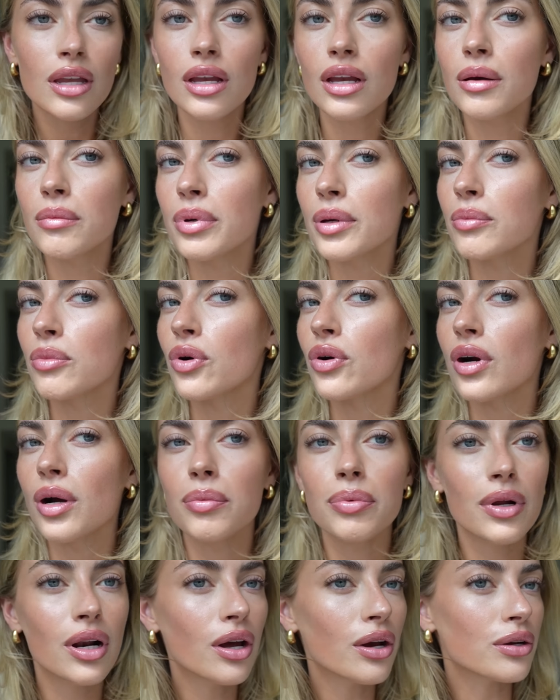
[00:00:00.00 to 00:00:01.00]
a bit more
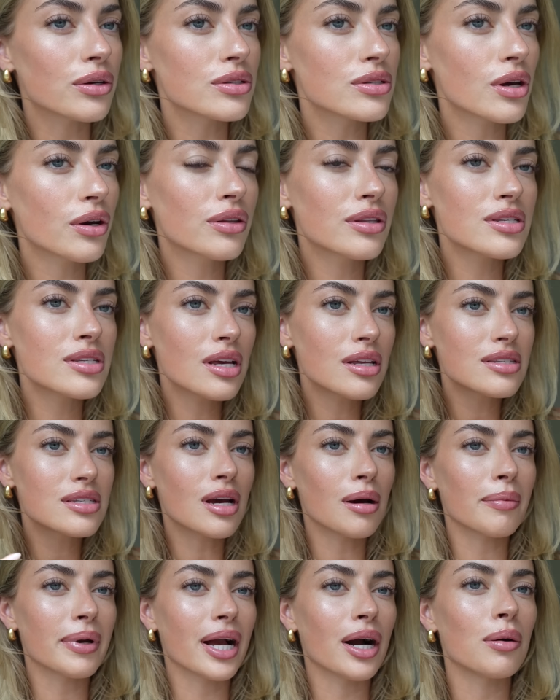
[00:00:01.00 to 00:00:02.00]
up close. Oh, the sun's
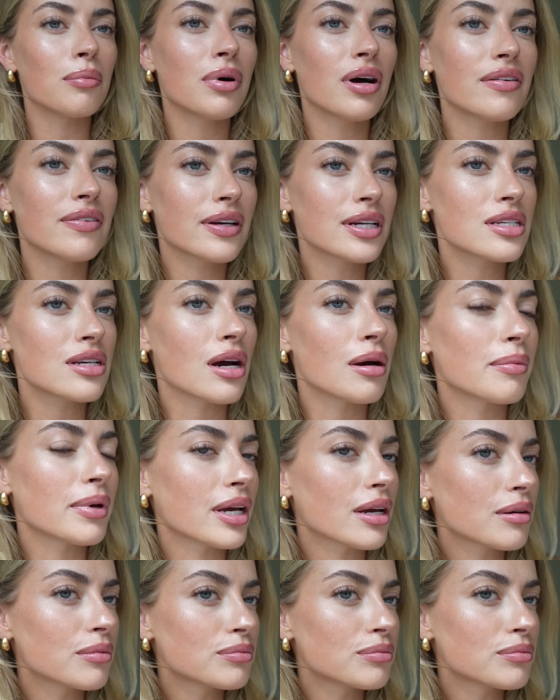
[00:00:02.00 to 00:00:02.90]
coming out, perfect timing.